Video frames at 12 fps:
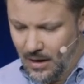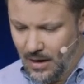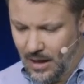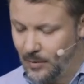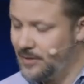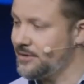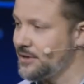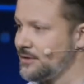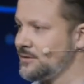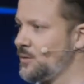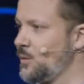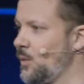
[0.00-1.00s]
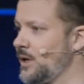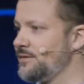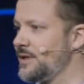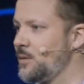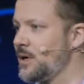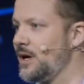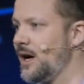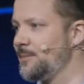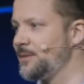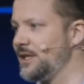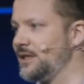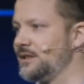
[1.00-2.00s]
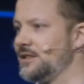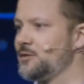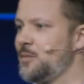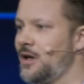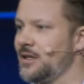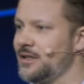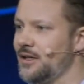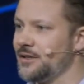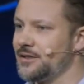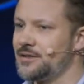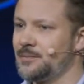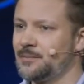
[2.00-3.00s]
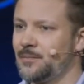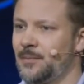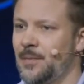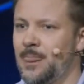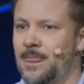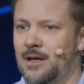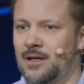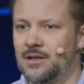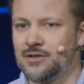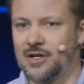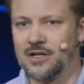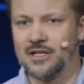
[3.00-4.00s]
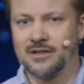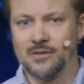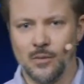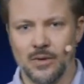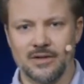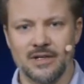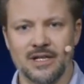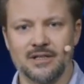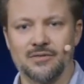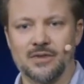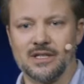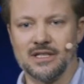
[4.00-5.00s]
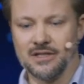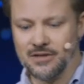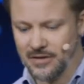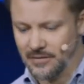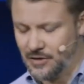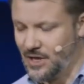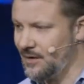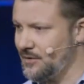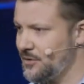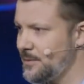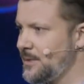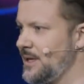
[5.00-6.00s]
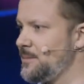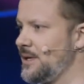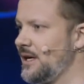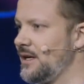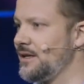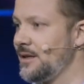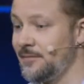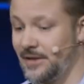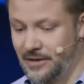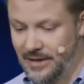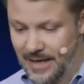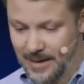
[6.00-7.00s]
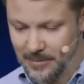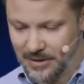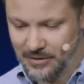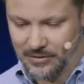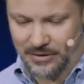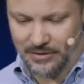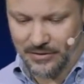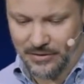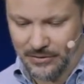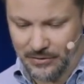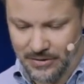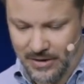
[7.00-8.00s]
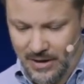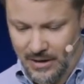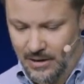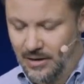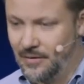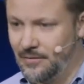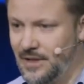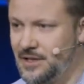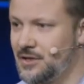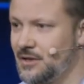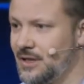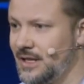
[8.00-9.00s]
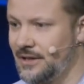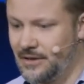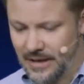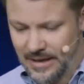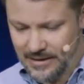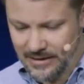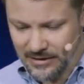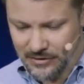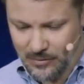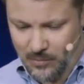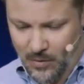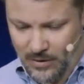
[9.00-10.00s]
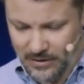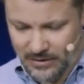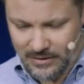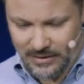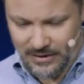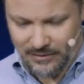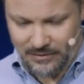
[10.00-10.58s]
However, what if I want to update these polygons? Starting with the next release of the JavaScript API, I'm very happy to introduce feature layer editing support in